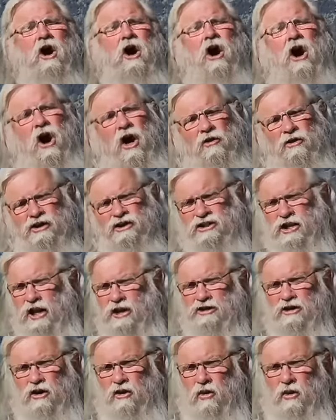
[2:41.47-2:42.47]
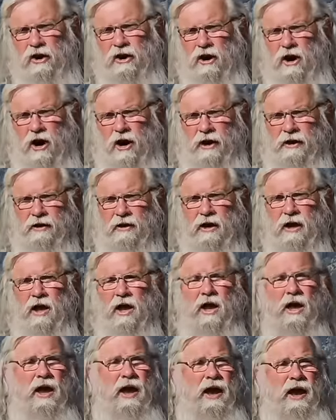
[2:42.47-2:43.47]
All these things are going on,
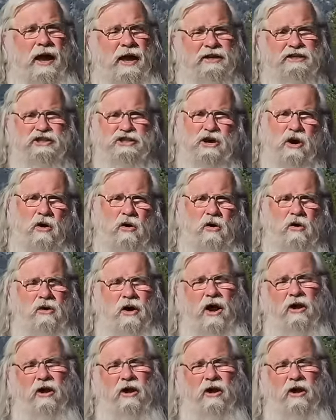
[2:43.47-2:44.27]
and so